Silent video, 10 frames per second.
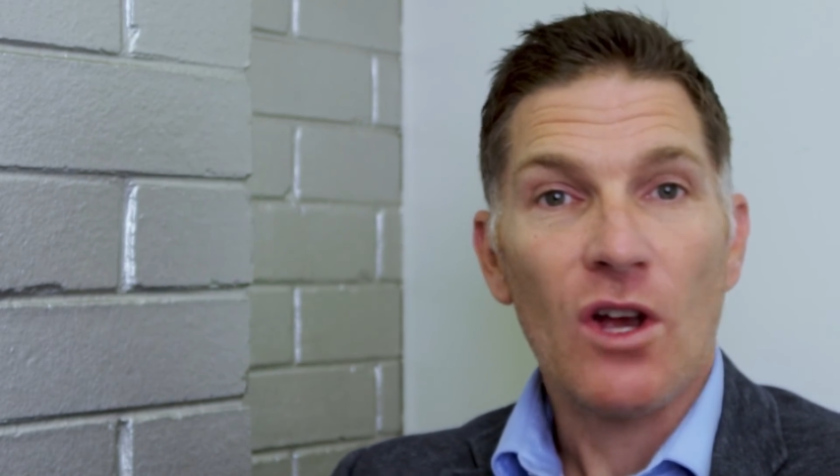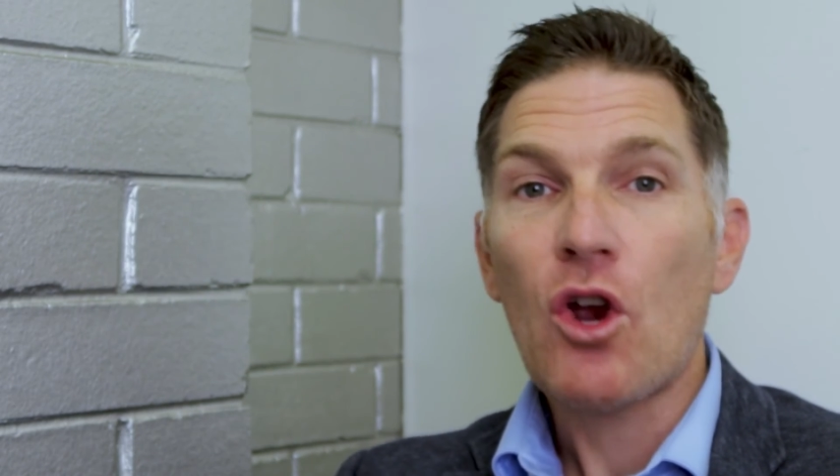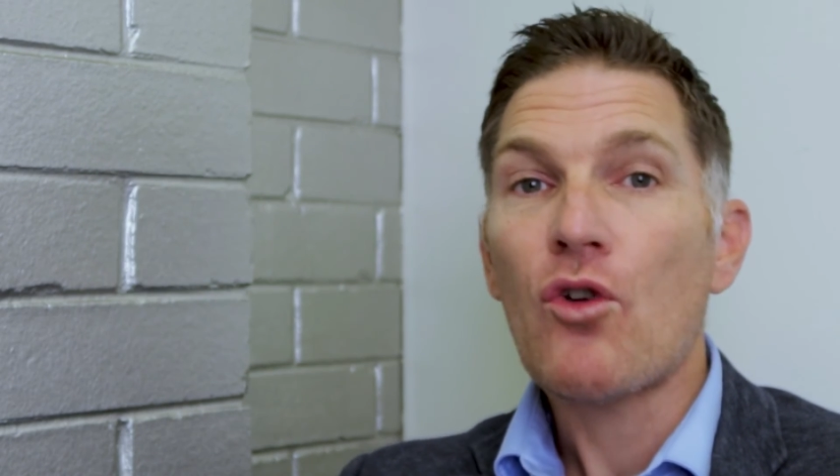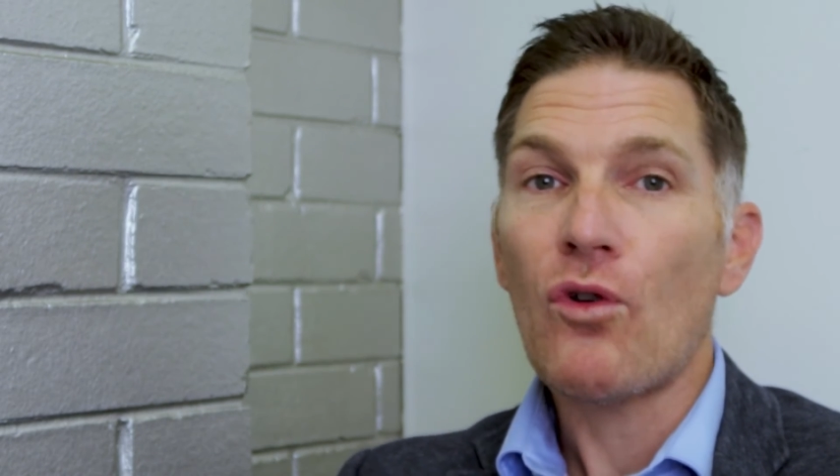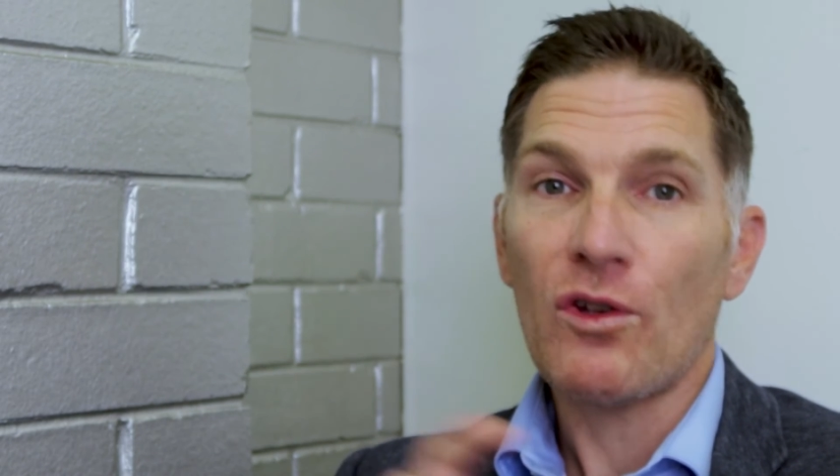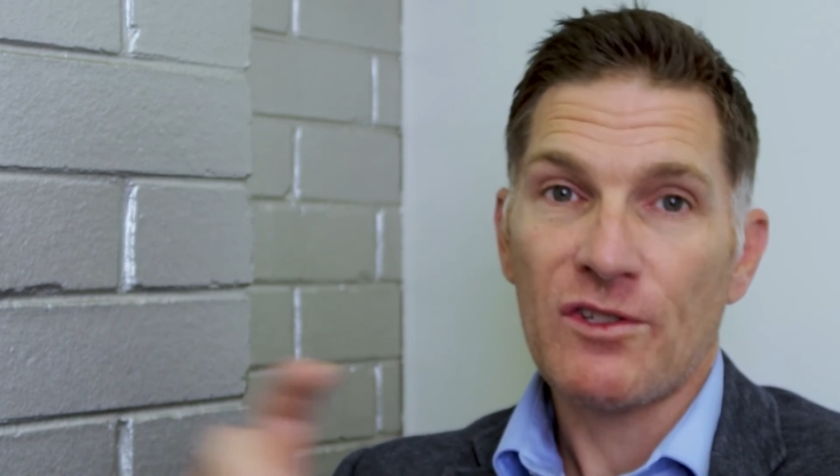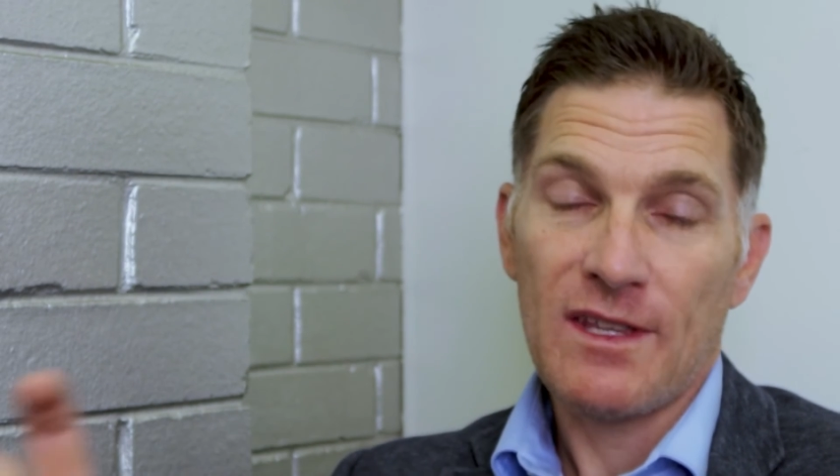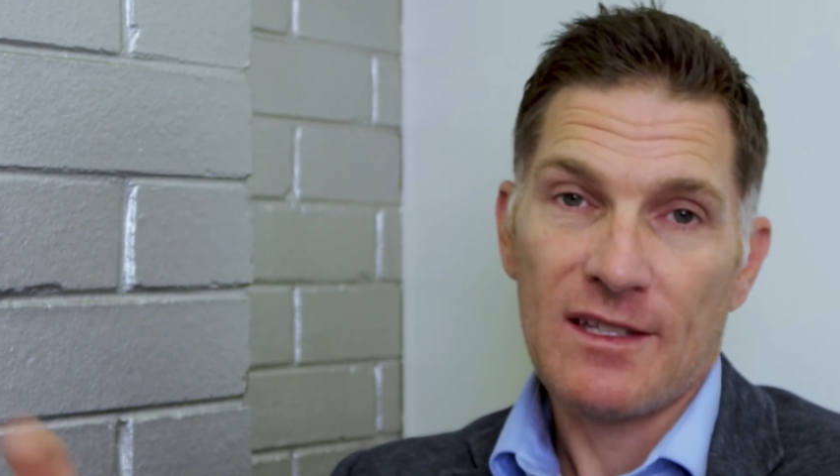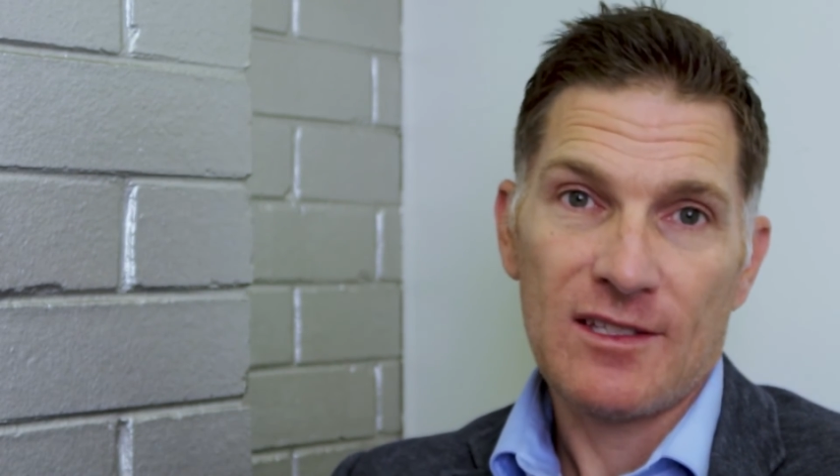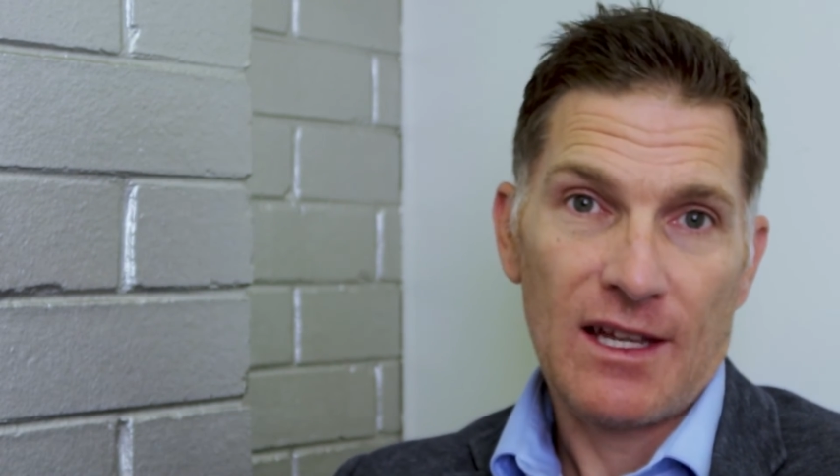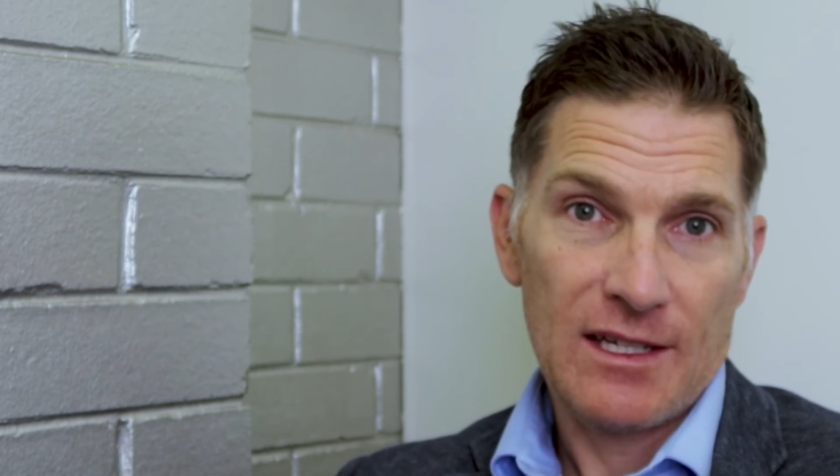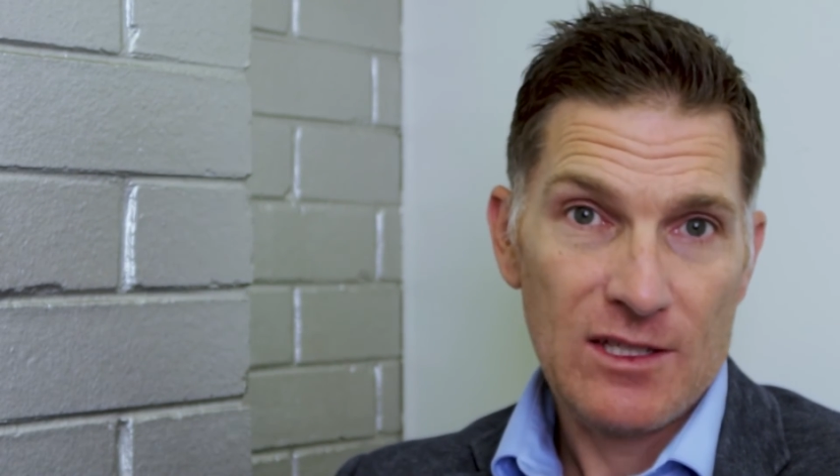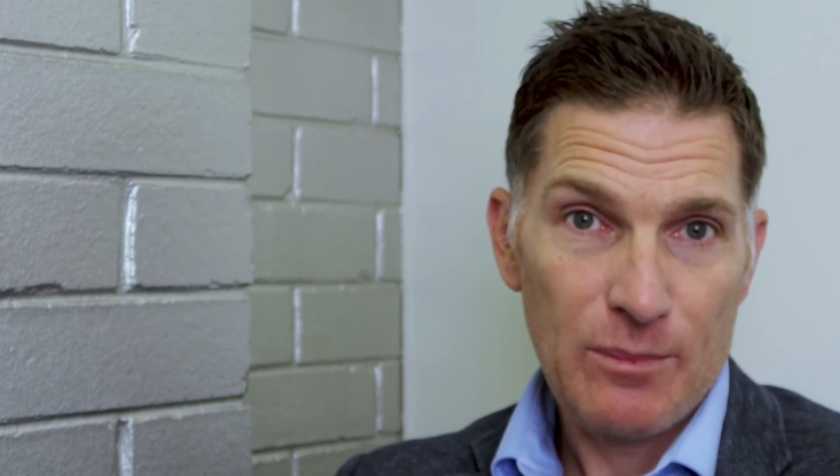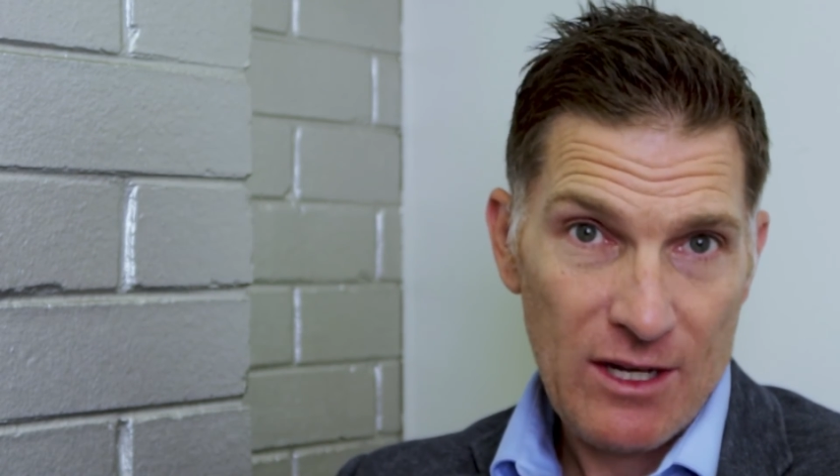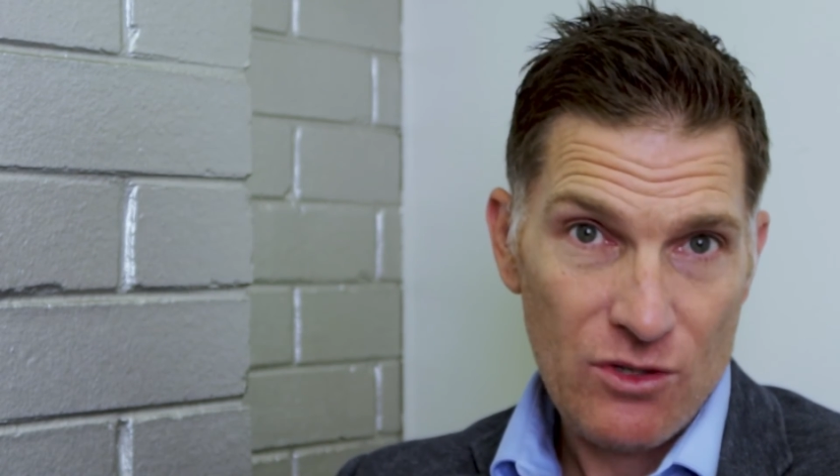across their study
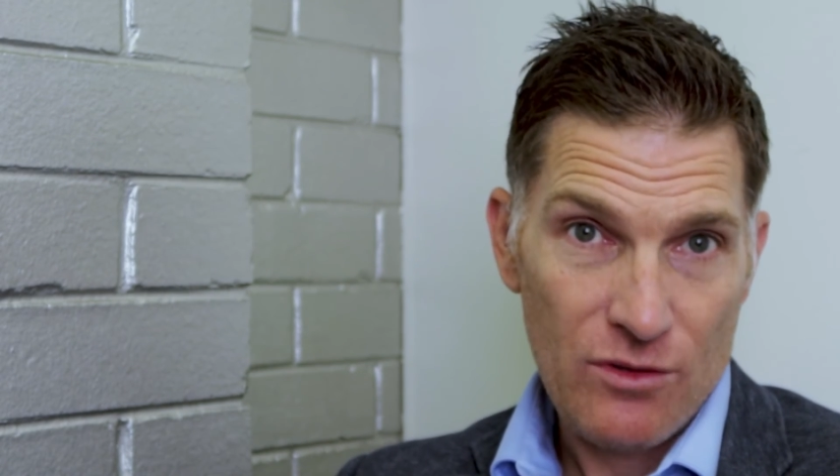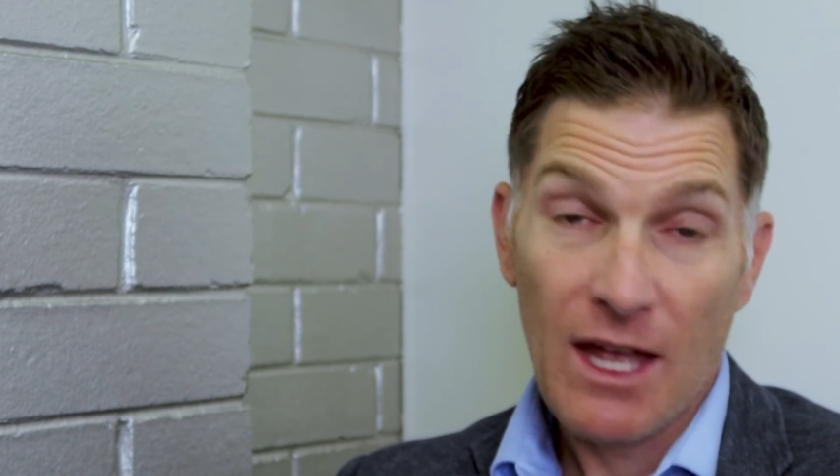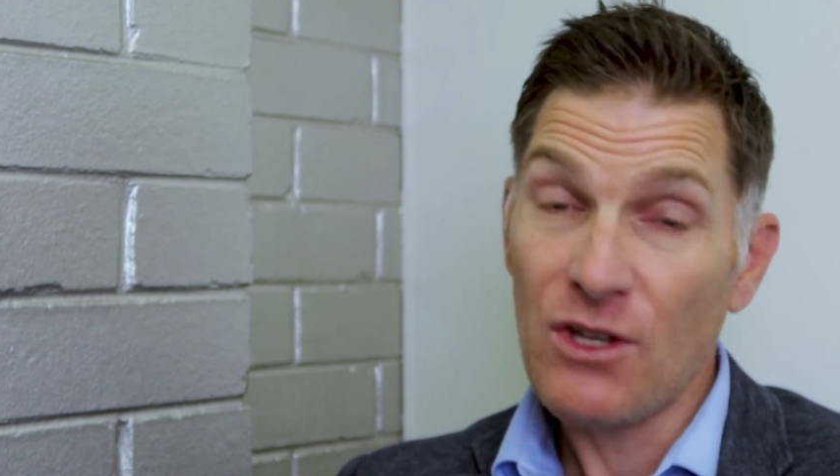spectrum,